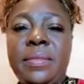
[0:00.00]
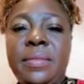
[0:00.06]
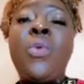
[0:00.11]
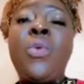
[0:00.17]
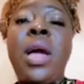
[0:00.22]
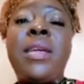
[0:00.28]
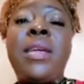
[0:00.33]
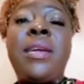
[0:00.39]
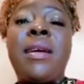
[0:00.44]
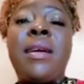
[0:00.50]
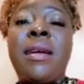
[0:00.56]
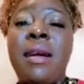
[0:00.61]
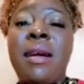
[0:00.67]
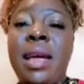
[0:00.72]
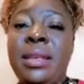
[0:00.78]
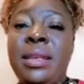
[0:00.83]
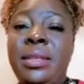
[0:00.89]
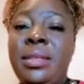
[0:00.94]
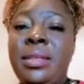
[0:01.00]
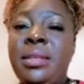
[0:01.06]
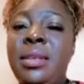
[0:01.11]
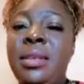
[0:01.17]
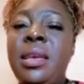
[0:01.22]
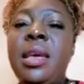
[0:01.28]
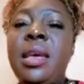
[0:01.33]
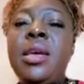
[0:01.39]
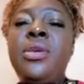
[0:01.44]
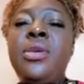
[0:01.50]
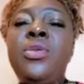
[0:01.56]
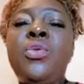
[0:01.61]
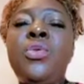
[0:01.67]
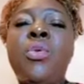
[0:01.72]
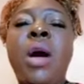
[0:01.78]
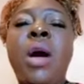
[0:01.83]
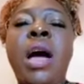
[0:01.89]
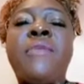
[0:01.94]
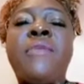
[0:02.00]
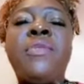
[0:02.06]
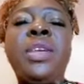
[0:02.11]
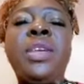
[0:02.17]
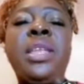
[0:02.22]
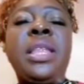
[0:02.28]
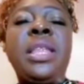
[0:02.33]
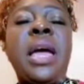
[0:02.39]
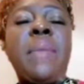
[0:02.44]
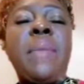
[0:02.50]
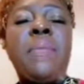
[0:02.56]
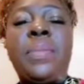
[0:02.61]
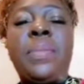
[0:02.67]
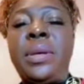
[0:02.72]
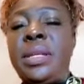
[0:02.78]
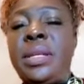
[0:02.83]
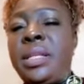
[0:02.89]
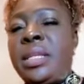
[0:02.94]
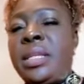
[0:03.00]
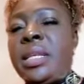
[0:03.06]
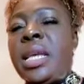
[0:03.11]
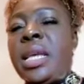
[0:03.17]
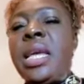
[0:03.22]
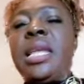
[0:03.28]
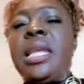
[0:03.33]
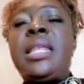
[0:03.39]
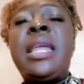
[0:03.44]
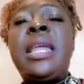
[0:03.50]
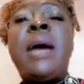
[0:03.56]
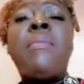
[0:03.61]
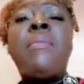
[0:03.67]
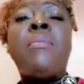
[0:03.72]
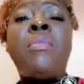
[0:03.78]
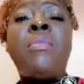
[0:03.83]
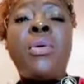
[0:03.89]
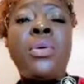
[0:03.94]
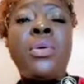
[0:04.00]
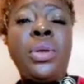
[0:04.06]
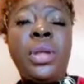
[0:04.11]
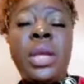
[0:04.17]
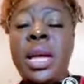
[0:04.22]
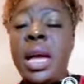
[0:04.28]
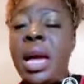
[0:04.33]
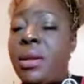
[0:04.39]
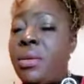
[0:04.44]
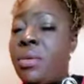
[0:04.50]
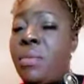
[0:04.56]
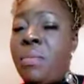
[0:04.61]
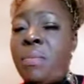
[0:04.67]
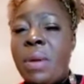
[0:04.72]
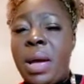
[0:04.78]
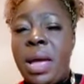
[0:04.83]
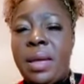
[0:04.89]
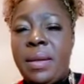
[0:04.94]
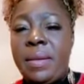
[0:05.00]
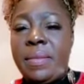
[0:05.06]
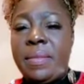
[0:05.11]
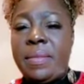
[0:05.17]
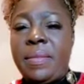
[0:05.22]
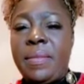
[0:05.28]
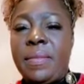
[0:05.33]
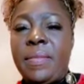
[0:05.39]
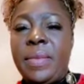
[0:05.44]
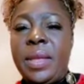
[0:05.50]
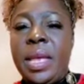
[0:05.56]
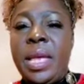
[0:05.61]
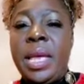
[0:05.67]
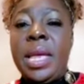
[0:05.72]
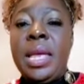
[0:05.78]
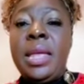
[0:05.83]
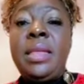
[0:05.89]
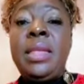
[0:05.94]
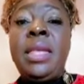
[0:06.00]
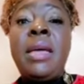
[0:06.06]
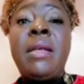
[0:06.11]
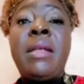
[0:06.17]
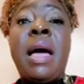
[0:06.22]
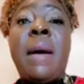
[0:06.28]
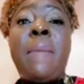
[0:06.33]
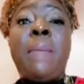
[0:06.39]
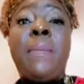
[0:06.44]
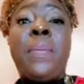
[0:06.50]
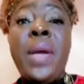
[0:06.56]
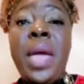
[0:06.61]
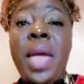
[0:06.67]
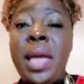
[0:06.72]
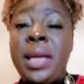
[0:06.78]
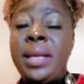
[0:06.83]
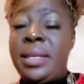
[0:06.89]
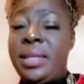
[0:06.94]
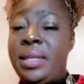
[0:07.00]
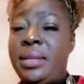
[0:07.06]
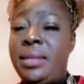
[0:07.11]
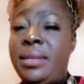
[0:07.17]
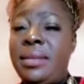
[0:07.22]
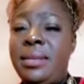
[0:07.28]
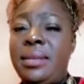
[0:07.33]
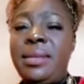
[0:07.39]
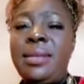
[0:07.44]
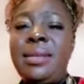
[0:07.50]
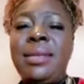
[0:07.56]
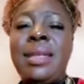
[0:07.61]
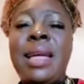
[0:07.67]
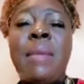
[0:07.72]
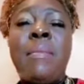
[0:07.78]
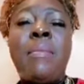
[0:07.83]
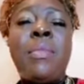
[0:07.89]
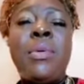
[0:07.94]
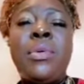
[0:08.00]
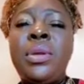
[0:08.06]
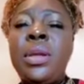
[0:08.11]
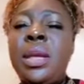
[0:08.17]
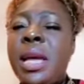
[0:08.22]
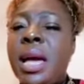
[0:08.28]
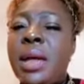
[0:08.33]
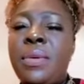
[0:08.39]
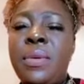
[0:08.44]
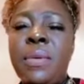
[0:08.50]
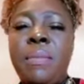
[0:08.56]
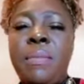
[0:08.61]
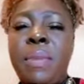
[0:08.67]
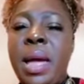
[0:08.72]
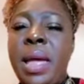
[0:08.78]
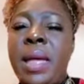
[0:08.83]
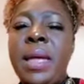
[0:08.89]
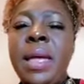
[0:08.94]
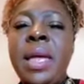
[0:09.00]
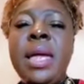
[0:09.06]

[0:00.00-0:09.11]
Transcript: You are in Christ. You have inner peace that money cannot buy. There are peace that money cannot buy.